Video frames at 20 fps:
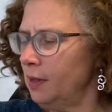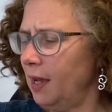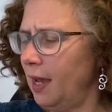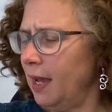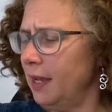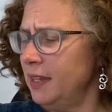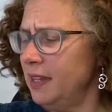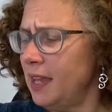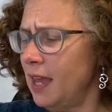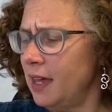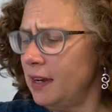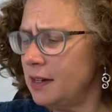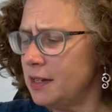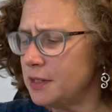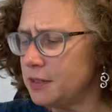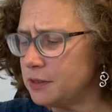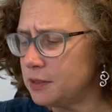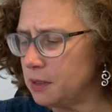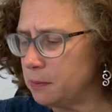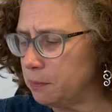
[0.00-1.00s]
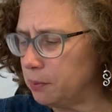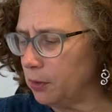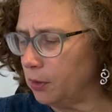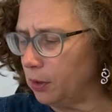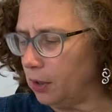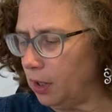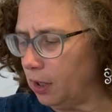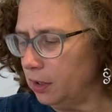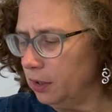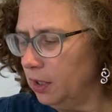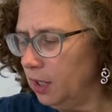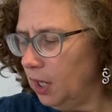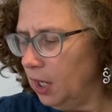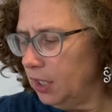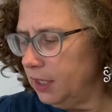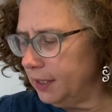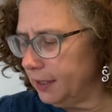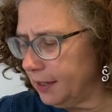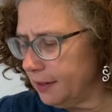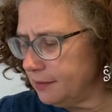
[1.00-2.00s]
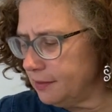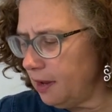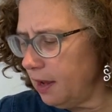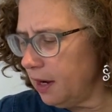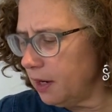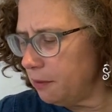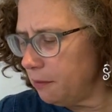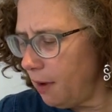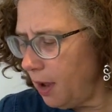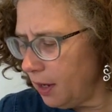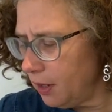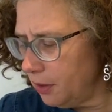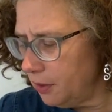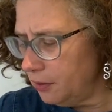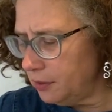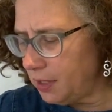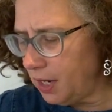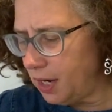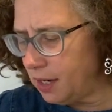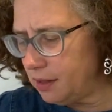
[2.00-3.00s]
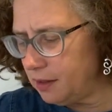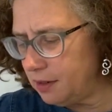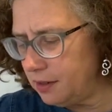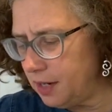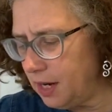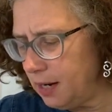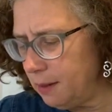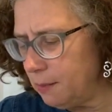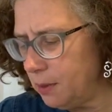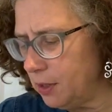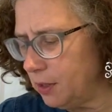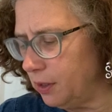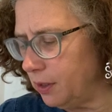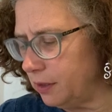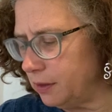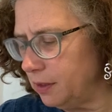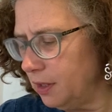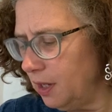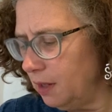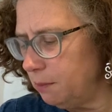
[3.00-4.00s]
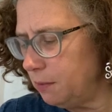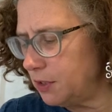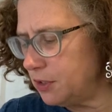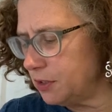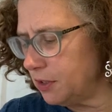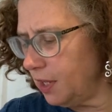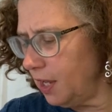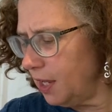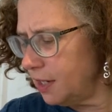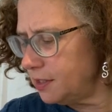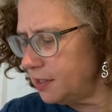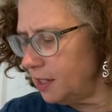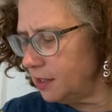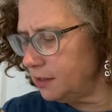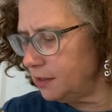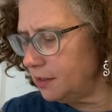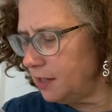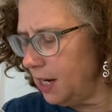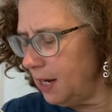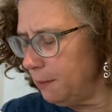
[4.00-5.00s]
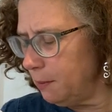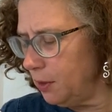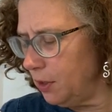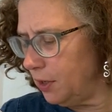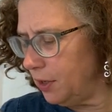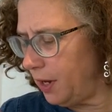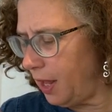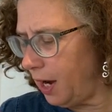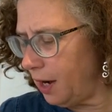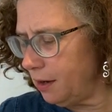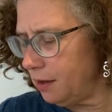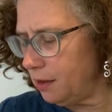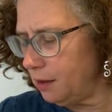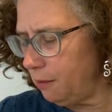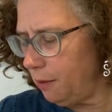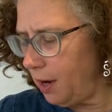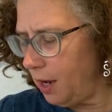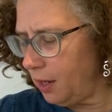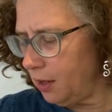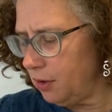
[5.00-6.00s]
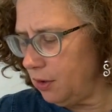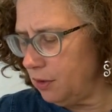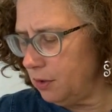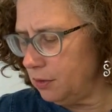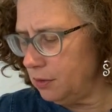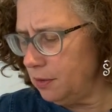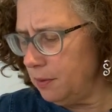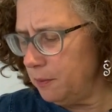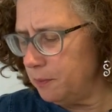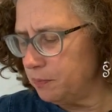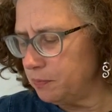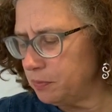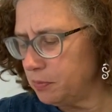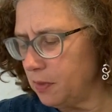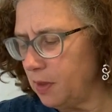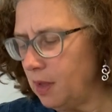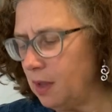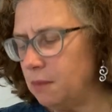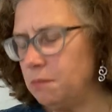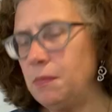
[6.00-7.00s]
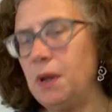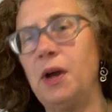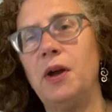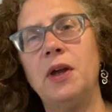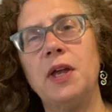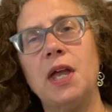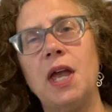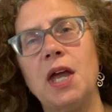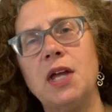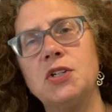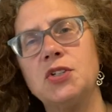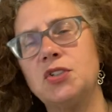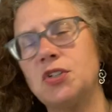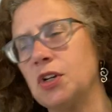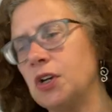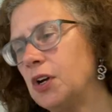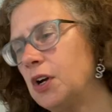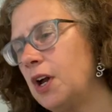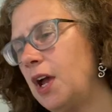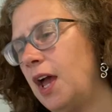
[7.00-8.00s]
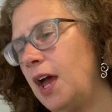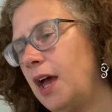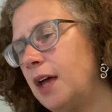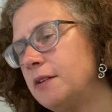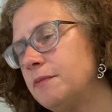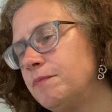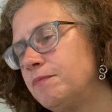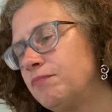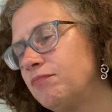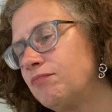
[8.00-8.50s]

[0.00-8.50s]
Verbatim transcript: I get it, said Pearl. You can take a raccoon out of the neighborhood, but you can't take the neighborhood out of the raccoon? Marianne shook her head.